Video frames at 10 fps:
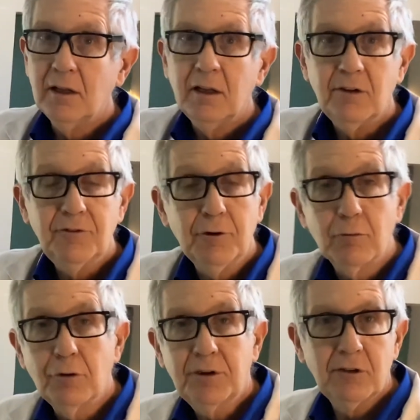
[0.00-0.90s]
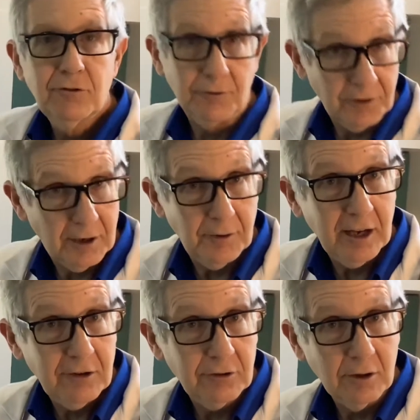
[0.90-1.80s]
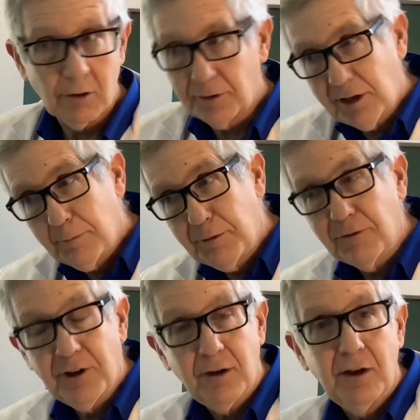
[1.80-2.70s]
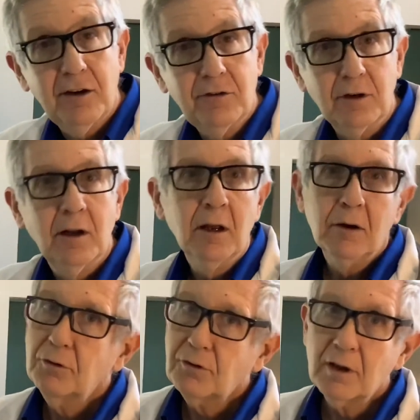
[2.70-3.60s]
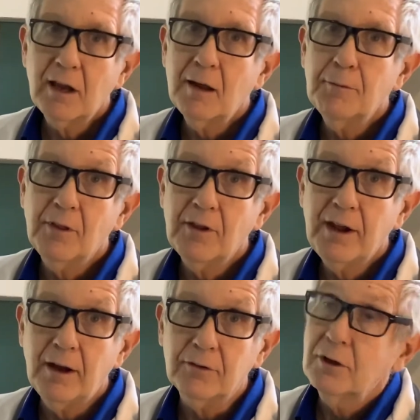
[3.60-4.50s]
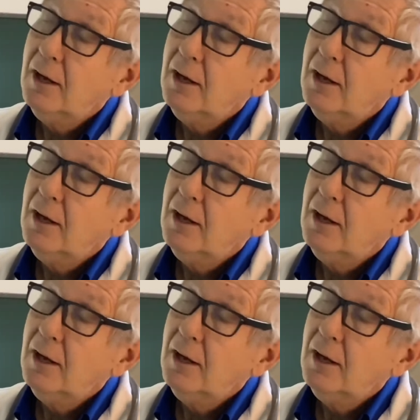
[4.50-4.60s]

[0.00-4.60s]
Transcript: If you rotate your foundation or tip your foundation, what's going to happen to the house?